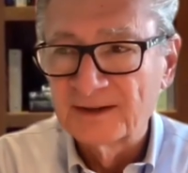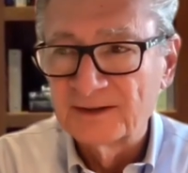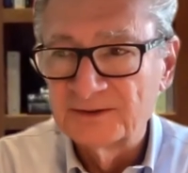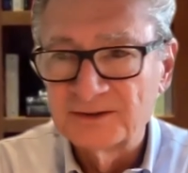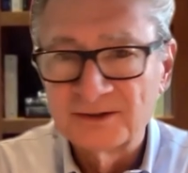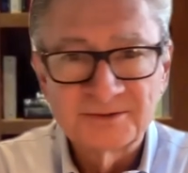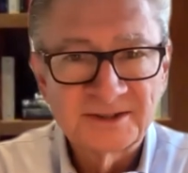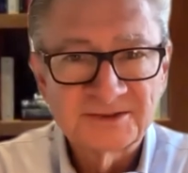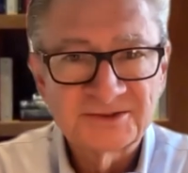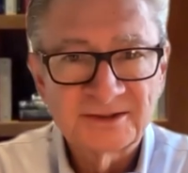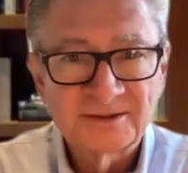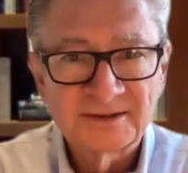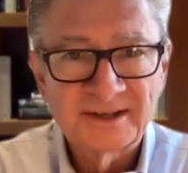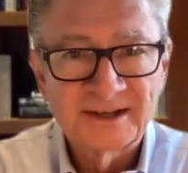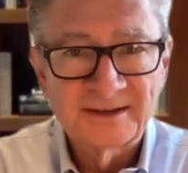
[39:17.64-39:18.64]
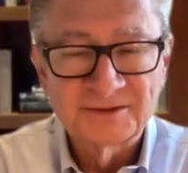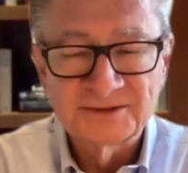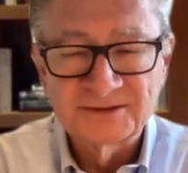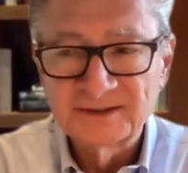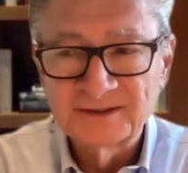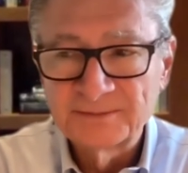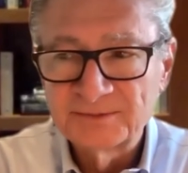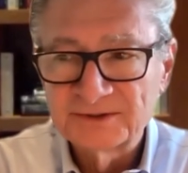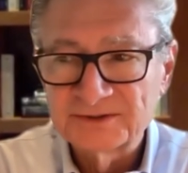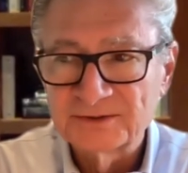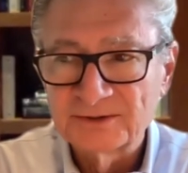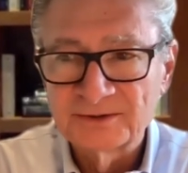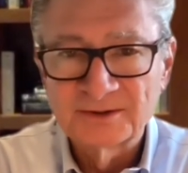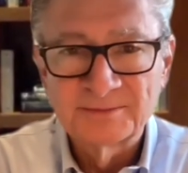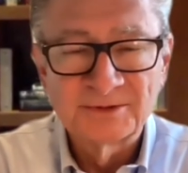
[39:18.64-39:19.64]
don't necessarily have a sleep disorder,